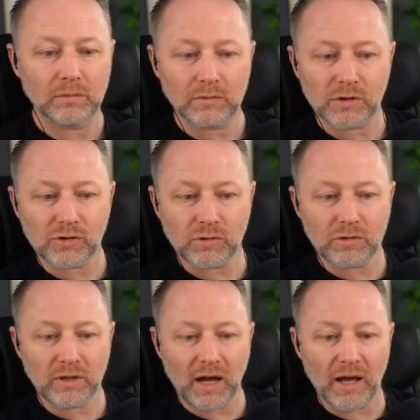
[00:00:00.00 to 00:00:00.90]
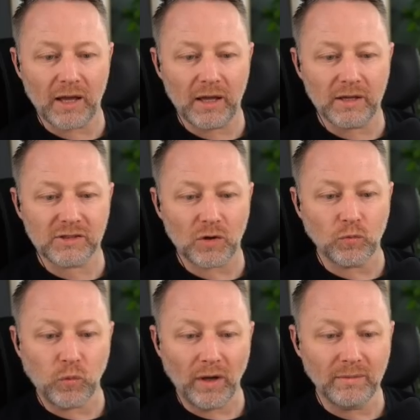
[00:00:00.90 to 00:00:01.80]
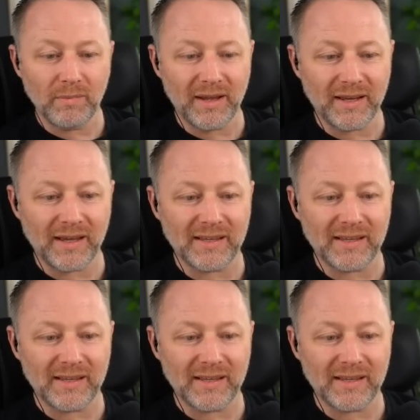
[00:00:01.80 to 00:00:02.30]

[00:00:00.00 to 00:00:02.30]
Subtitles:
So that is 1 minute